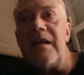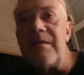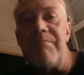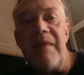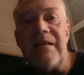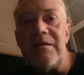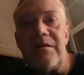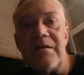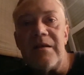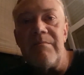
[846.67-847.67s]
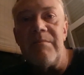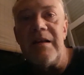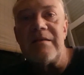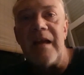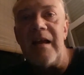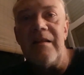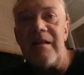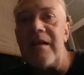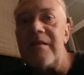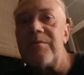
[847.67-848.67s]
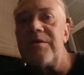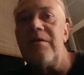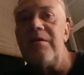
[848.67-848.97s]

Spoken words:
a message to somebody saying that that's what you're gonna